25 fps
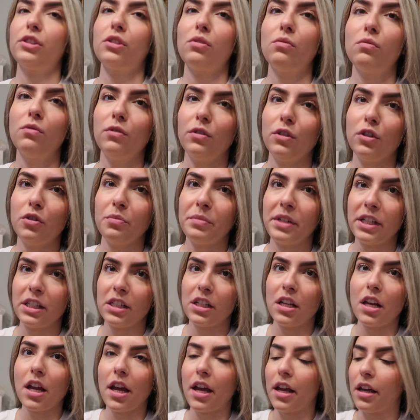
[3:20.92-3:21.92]
so gloomy
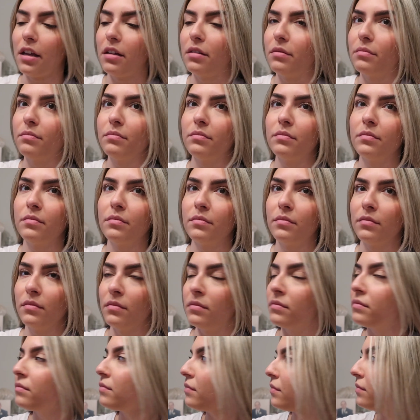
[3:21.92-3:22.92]
today.
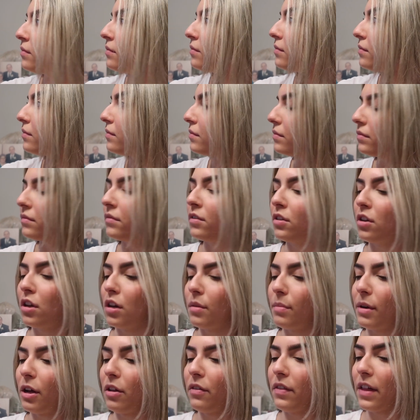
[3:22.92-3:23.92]
Not
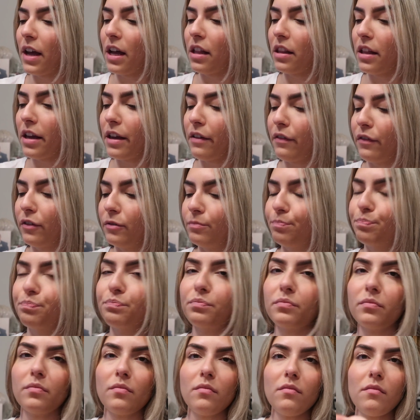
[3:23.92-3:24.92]
about that life.
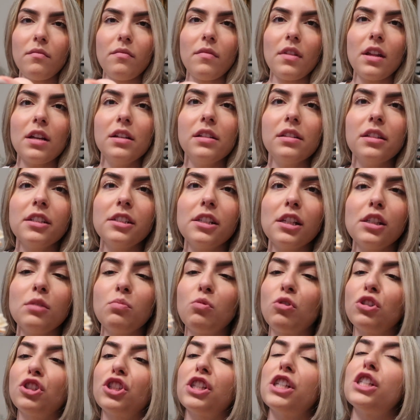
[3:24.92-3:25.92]
This is
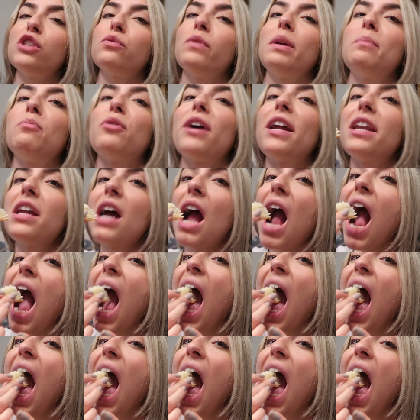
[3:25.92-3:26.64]
Portuguese sweetbread.